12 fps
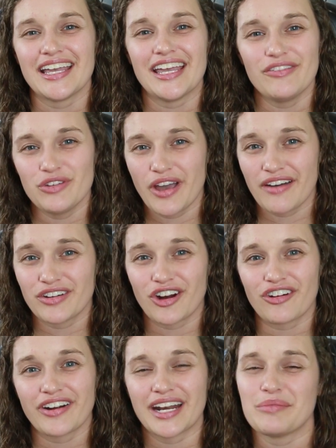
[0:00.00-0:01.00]
If you haven't
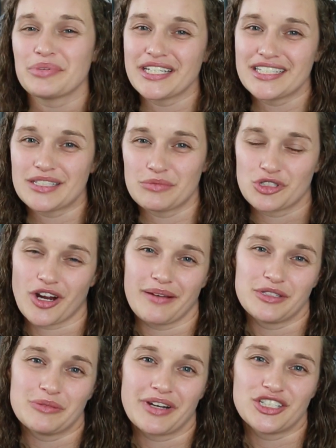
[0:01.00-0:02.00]
already, please
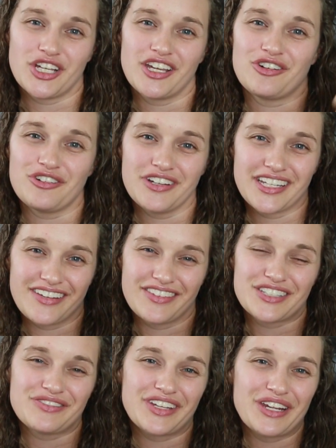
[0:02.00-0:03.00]
subscribe to my channel, give
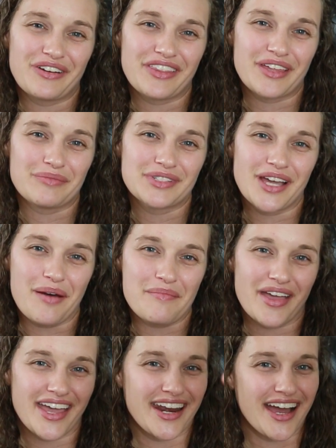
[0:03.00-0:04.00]
this video a thumbs up,
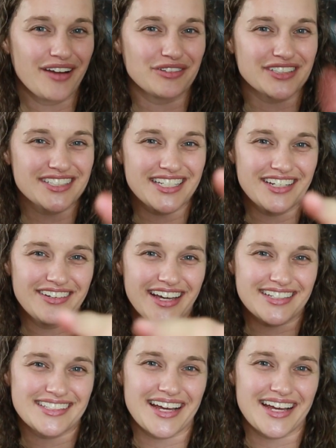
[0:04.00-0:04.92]
and I will see you next